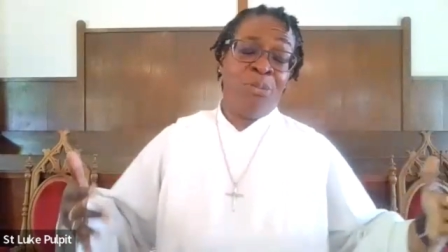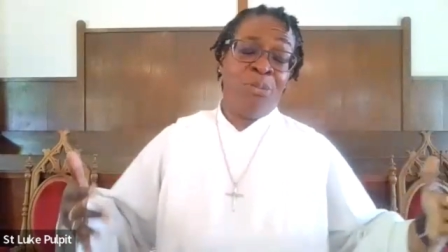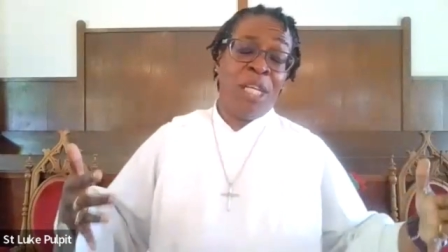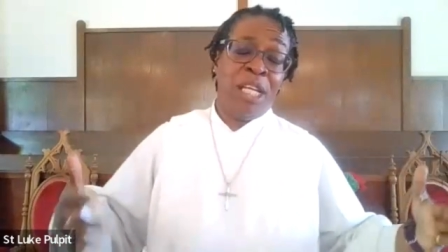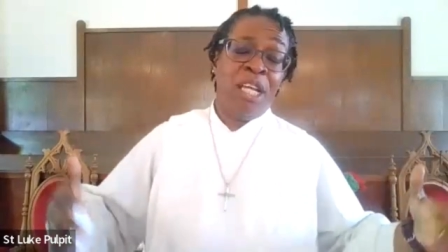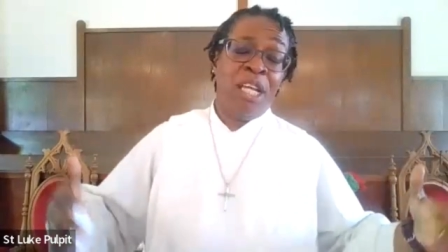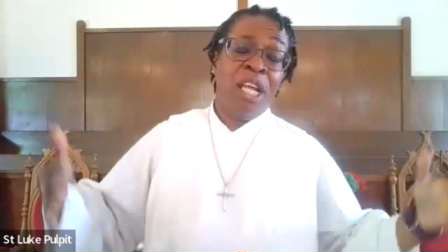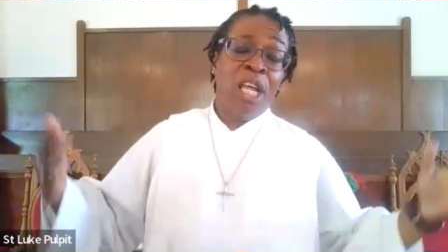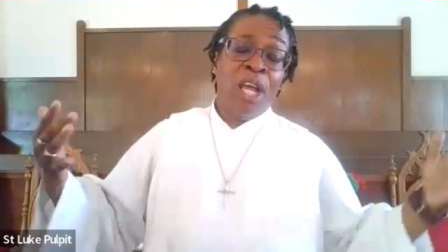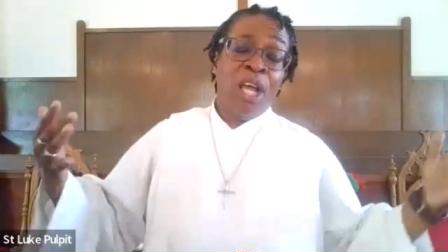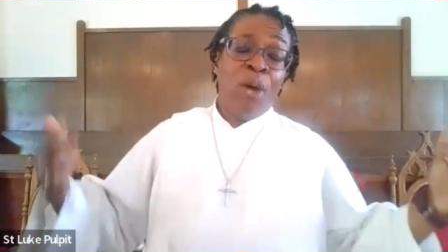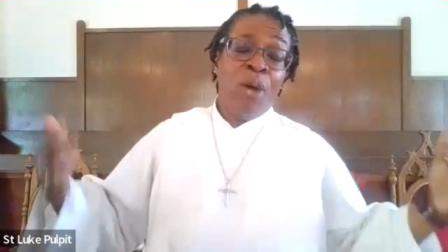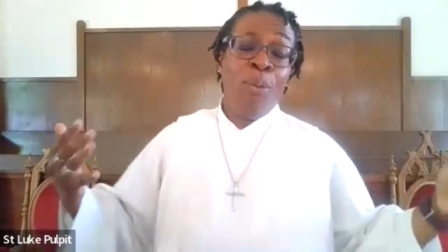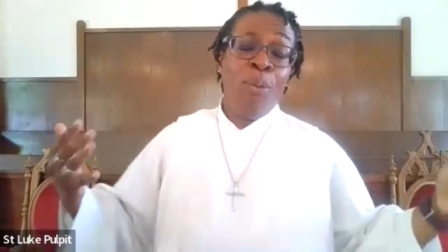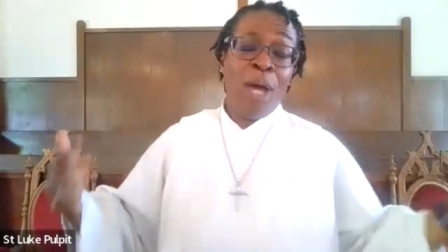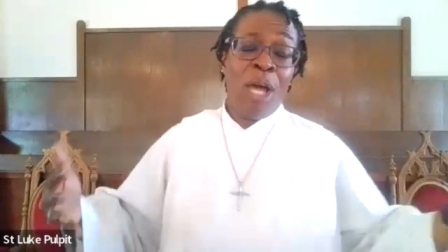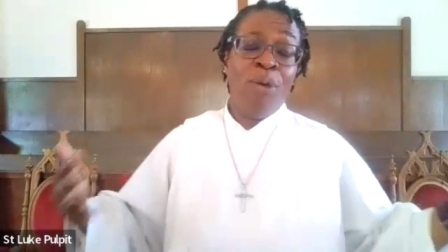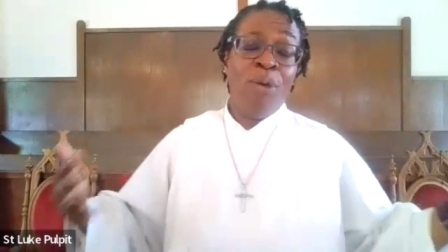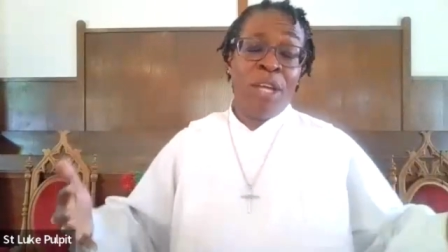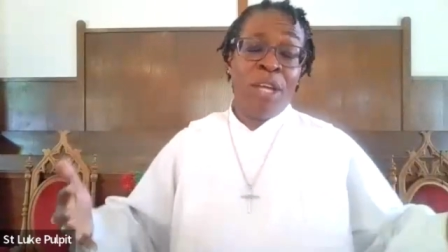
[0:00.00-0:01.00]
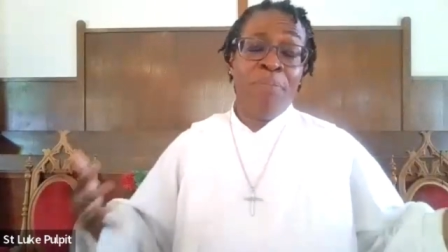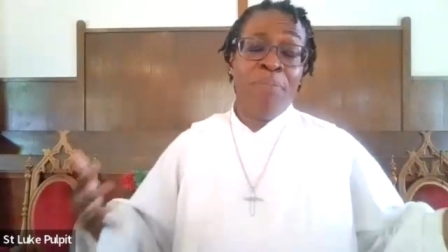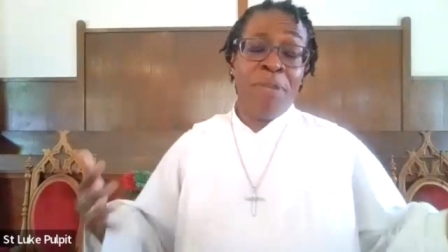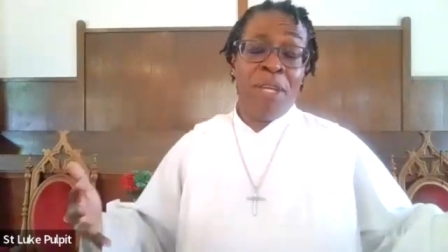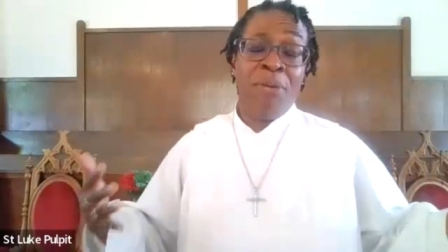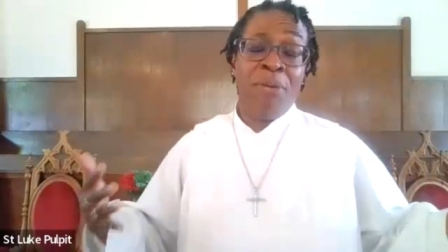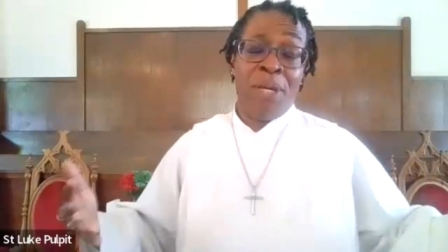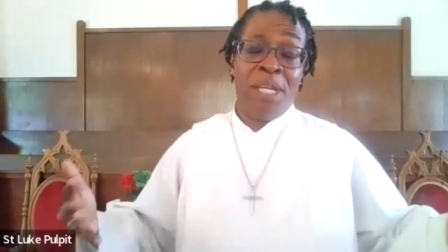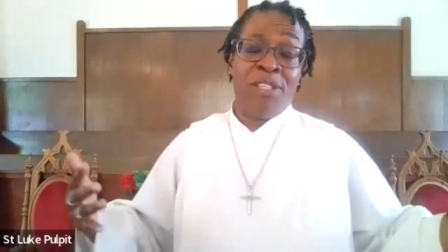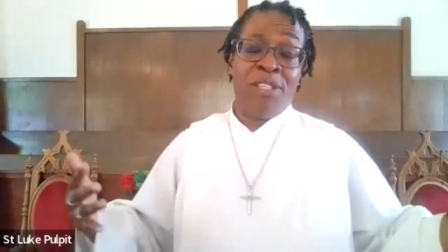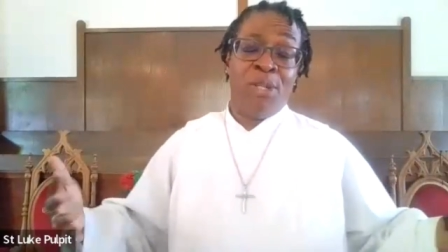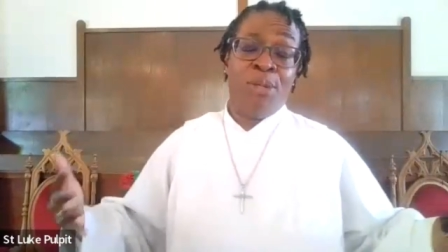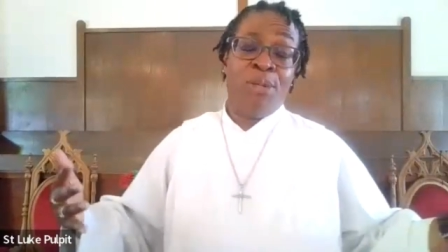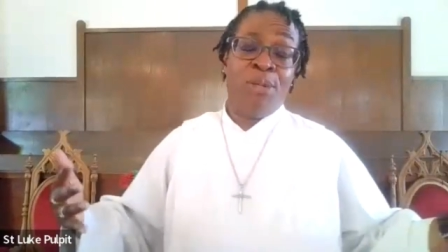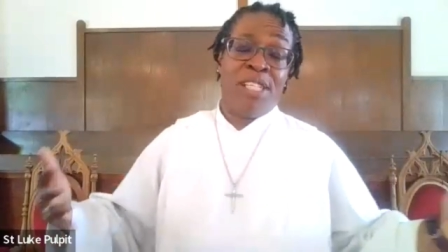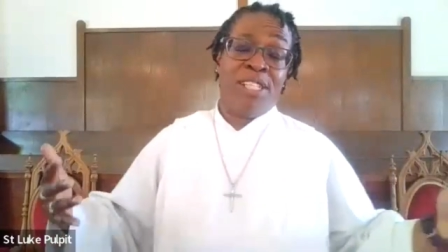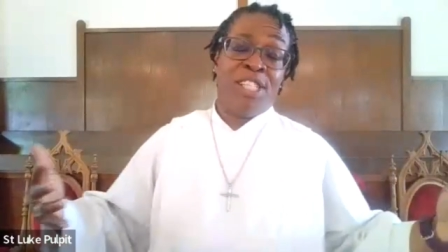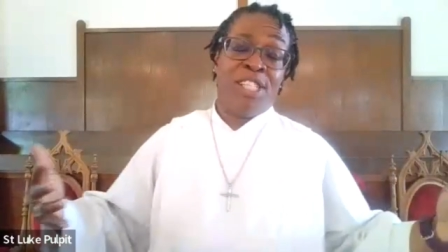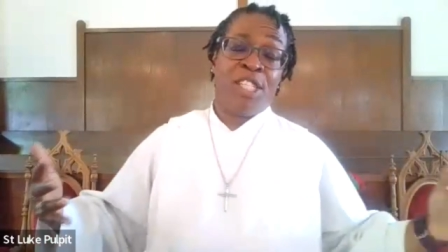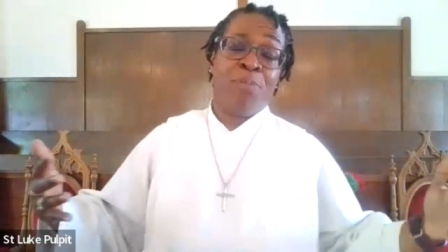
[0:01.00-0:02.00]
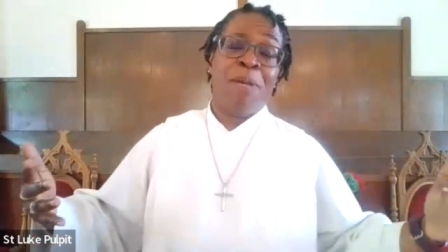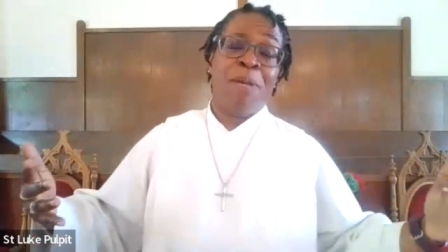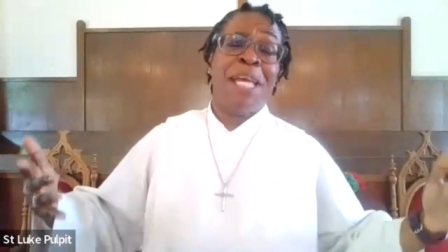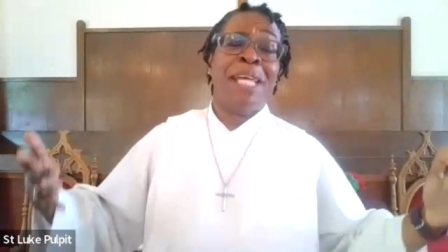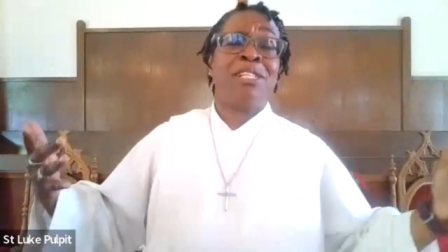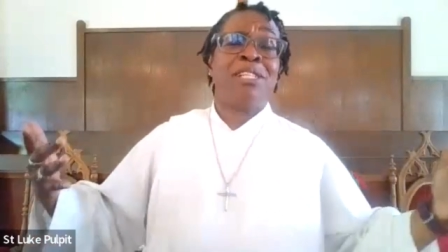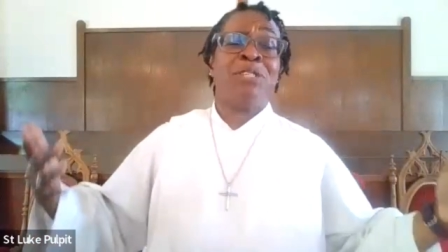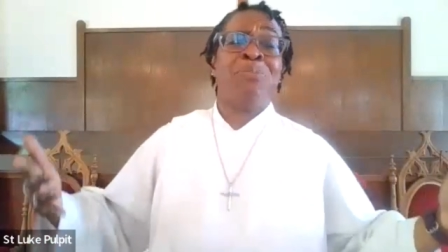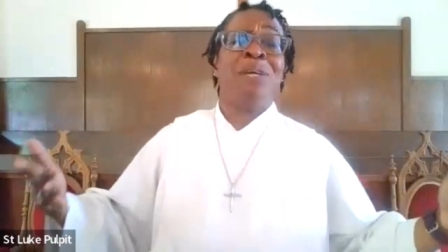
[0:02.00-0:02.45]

We welcome you into this space.